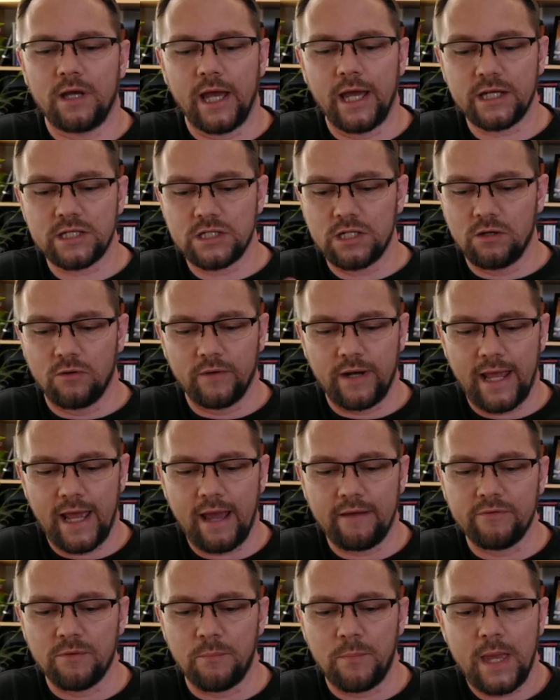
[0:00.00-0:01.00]
actually don't
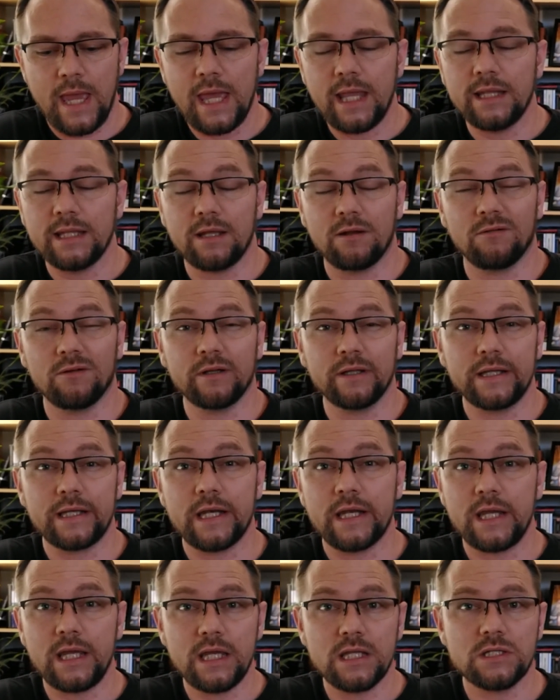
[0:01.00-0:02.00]
have a pen that really
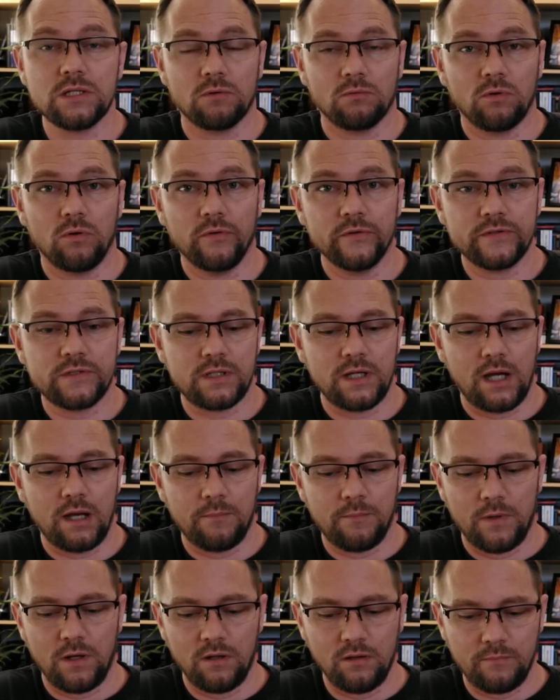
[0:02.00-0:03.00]
needs a roll
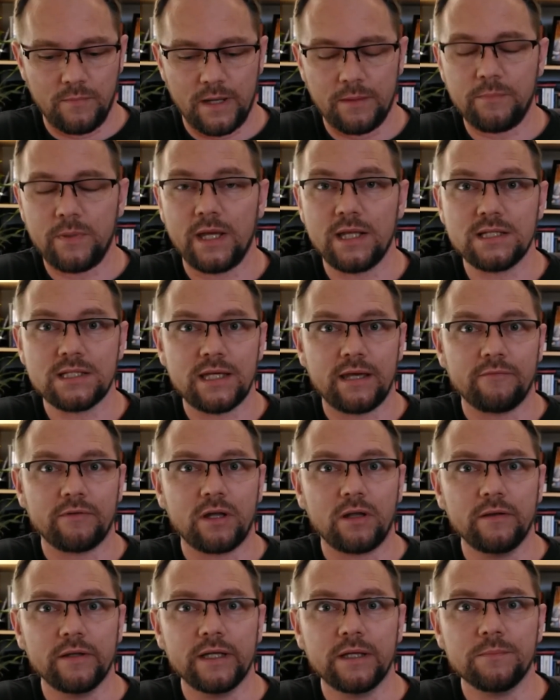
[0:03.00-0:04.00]
stop. All of my pens have
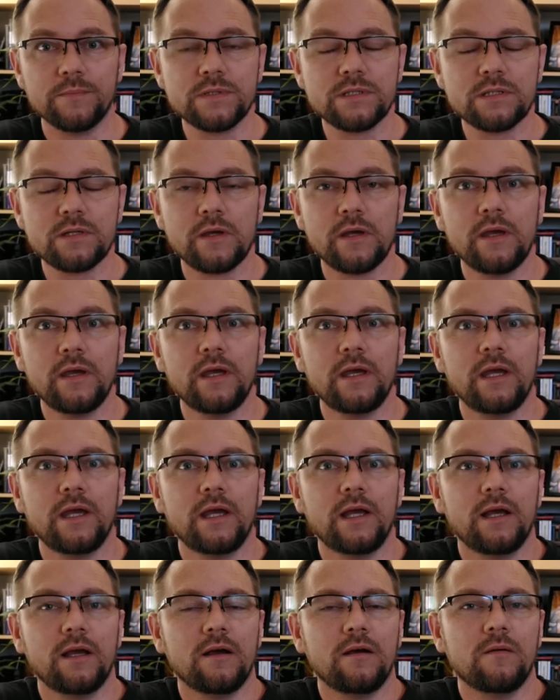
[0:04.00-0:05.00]
clips,
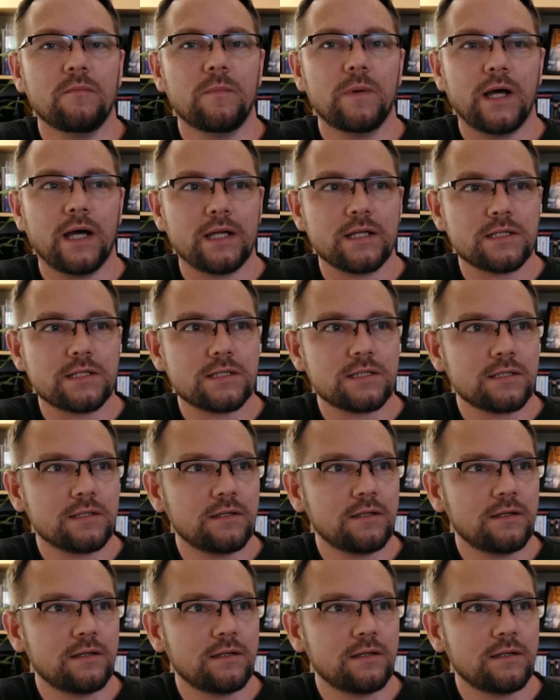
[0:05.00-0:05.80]
but